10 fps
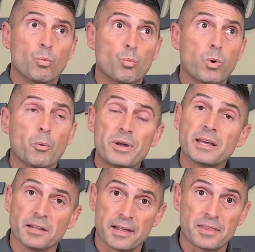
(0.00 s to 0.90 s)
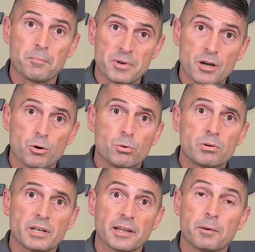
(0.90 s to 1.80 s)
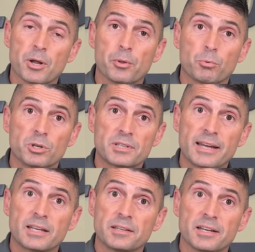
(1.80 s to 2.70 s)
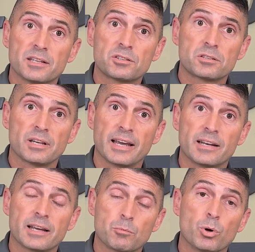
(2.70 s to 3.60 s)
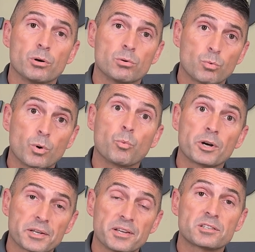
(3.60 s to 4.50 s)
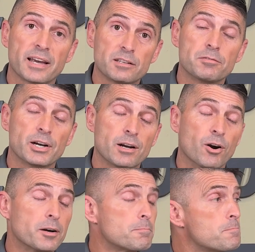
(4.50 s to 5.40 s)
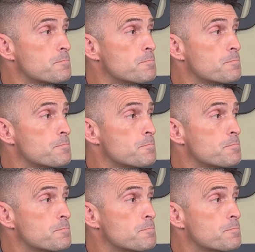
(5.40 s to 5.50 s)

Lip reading: what we can let them know, and let them know that we're taking this and we're working this case very hard.